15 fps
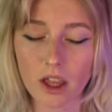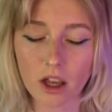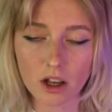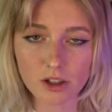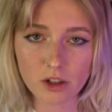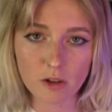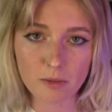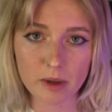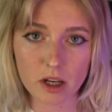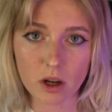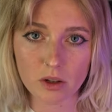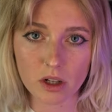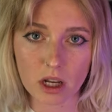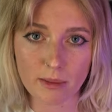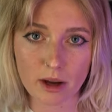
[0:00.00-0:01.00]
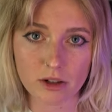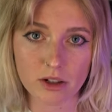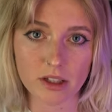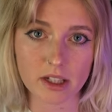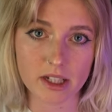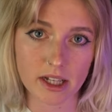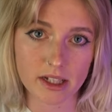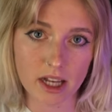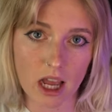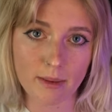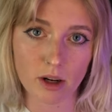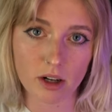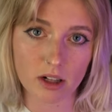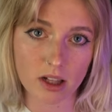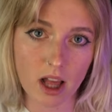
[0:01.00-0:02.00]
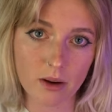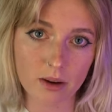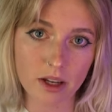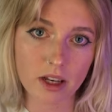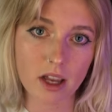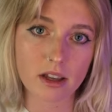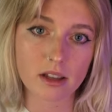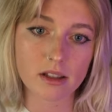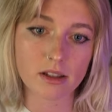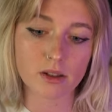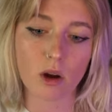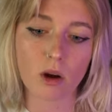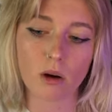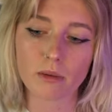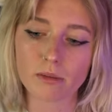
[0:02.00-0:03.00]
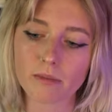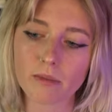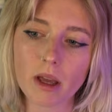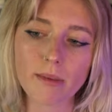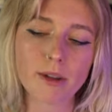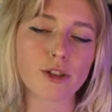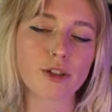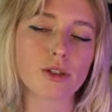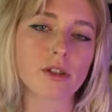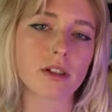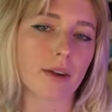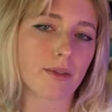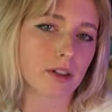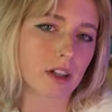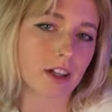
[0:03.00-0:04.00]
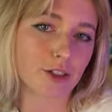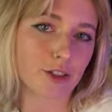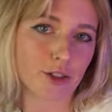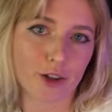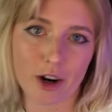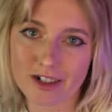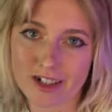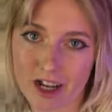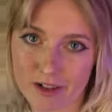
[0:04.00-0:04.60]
They also have been known to come out during the daytime on cloudy days, so maybe just never let your guard